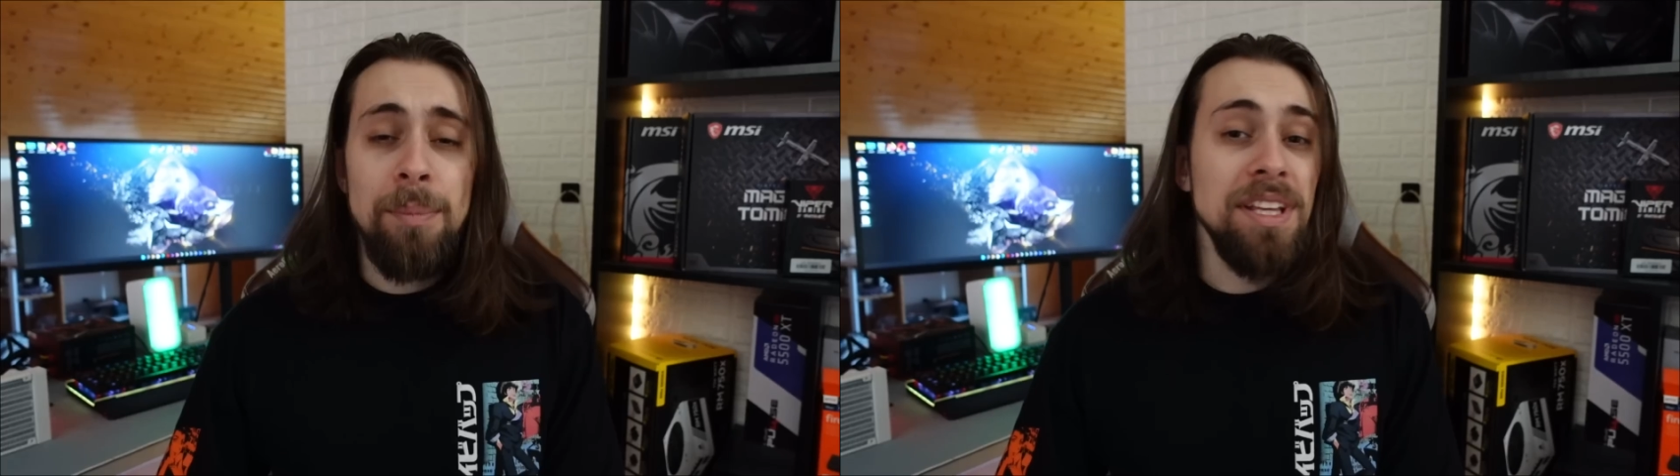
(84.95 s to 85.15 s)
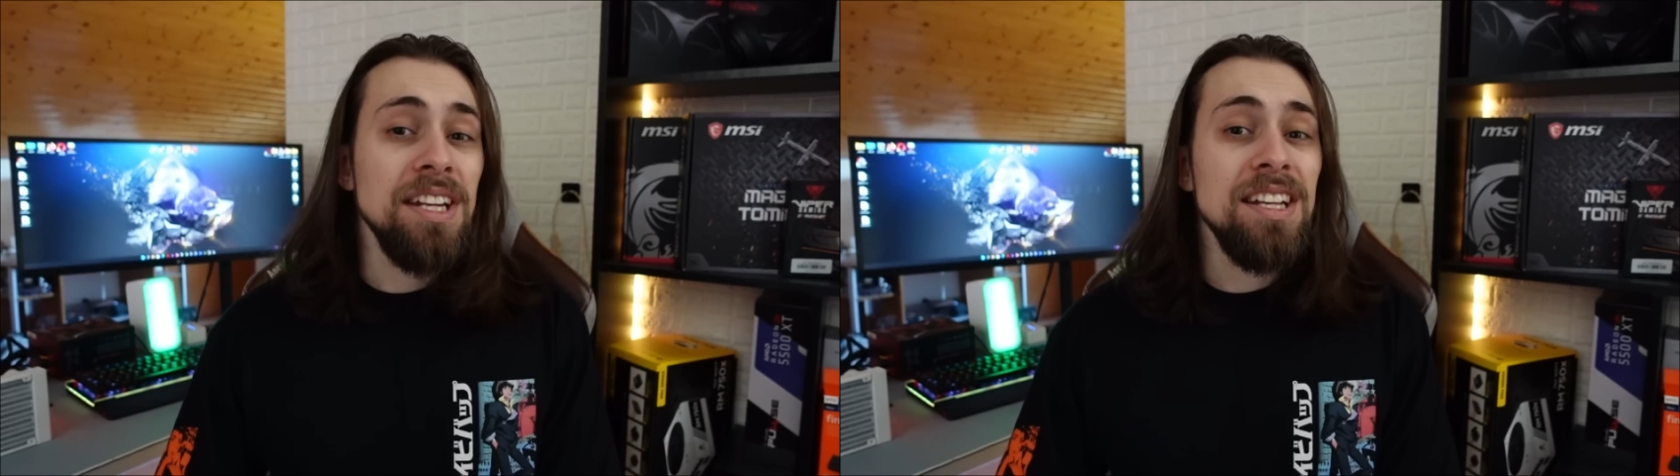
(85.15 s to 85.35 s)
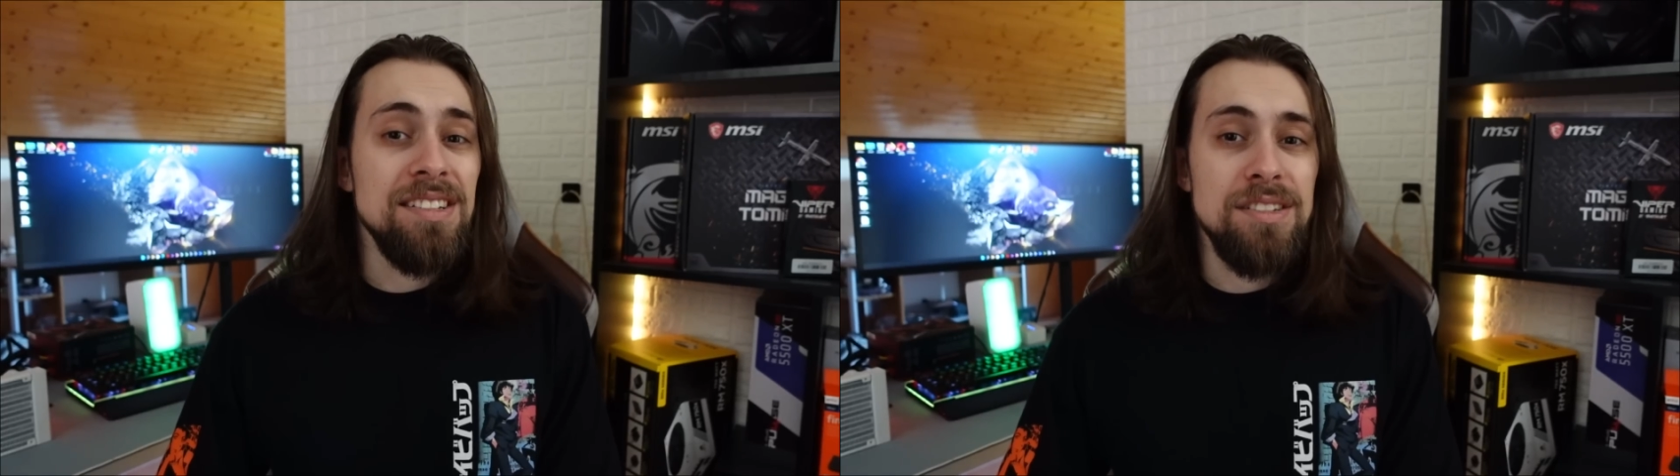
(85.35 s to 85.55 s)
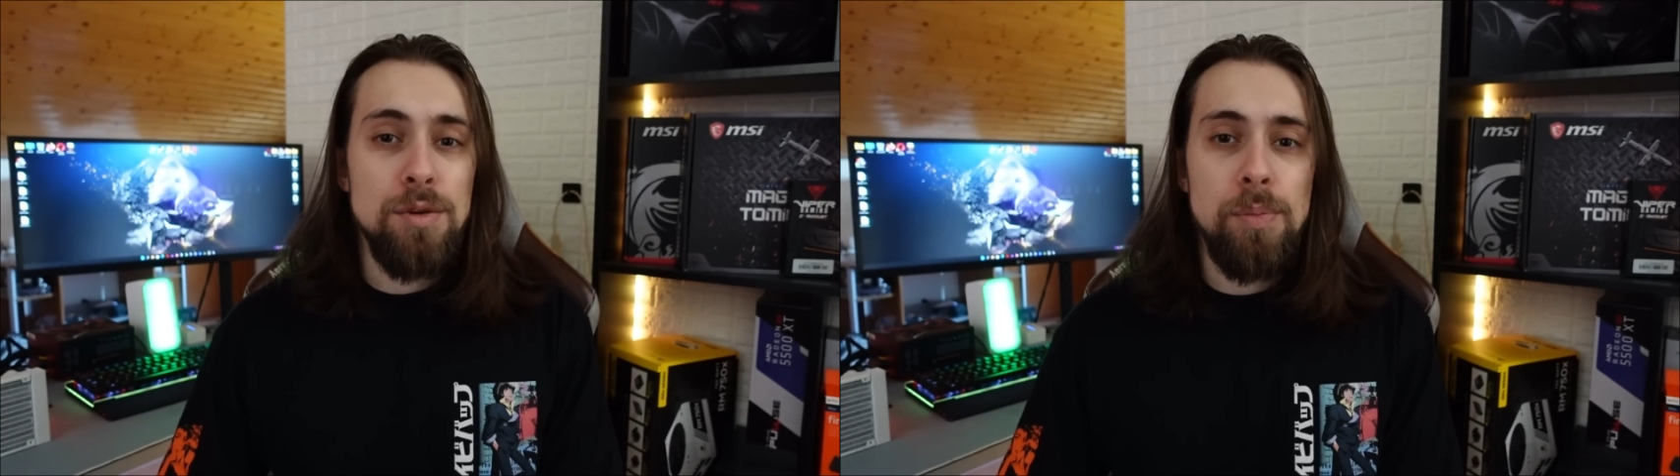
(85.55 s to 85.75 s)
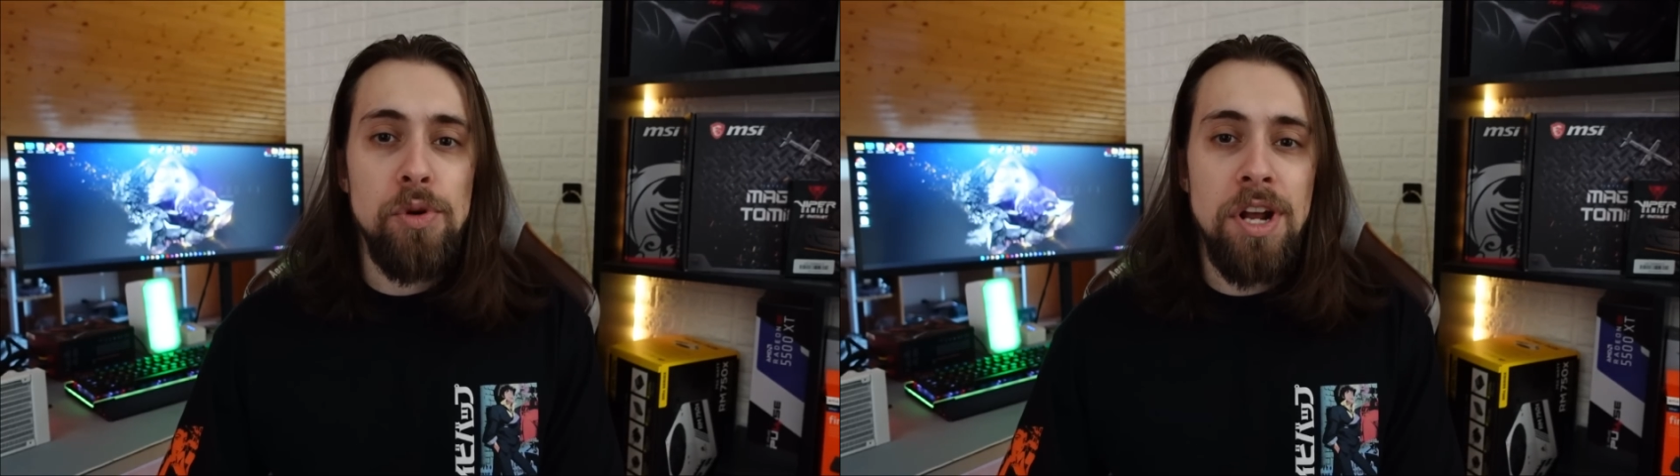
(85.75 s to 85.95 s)
AMD needs
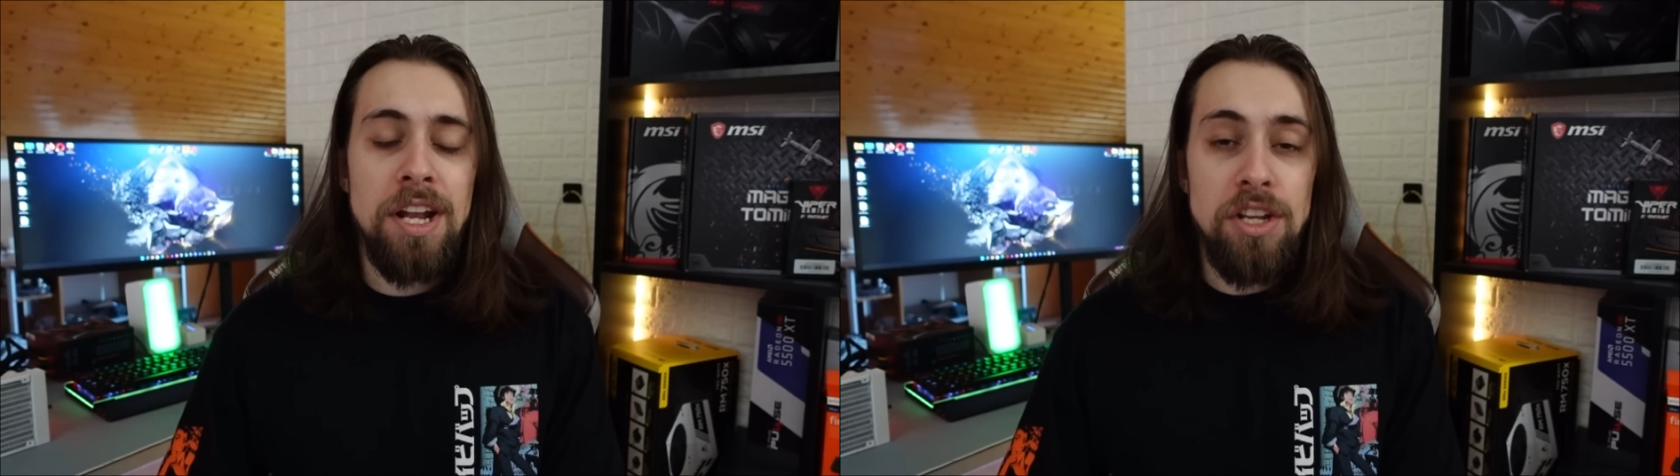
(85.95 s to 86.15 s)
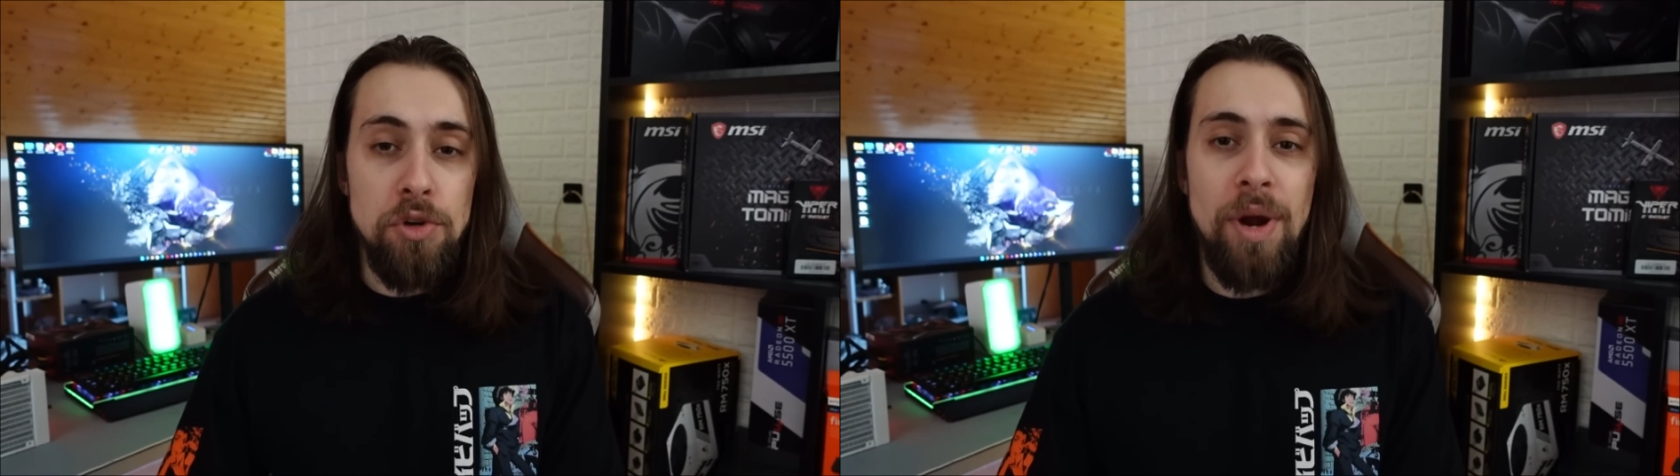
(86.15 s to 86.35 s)
to put a new